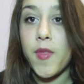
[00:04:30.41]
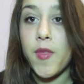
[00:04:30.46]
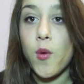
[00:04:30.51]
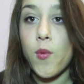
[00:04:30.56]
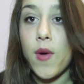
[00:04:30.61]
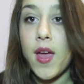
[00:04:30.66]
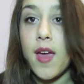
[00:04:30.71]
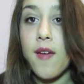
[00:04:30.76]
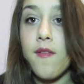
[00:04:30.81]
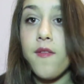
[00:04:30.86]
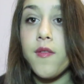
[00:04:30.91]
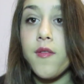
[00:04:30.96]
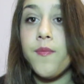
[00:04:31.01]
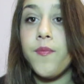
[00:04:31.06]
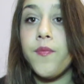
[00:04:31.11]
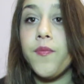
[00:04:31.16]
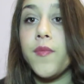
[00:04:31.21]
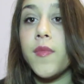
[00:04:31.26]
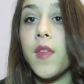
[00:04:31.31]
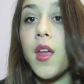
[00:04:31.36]
the wave,
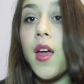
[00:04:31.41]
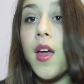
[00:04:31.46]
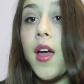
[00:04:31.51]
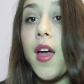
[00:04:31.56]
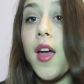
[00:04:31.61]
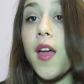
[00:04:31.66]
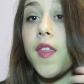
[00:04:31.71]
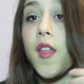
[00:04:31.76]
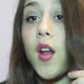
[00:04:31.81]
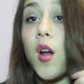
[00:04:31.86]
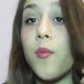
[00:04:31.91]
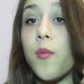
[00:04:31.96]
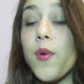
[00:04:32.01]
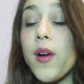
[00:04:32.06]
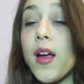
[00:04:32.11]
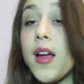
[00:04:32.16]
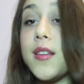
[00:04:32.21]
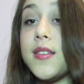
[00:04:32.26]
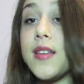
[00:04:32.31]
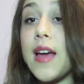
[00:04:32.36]
and then I'll
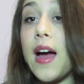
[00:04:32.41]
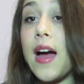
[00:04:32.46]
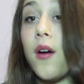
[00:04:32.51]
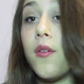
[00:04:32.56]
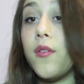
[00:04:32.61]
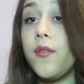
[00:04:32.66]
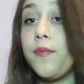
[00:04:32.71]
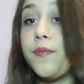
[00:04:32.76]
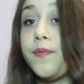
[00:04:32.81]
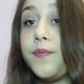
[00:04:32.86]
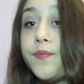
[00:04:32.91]
bring it down,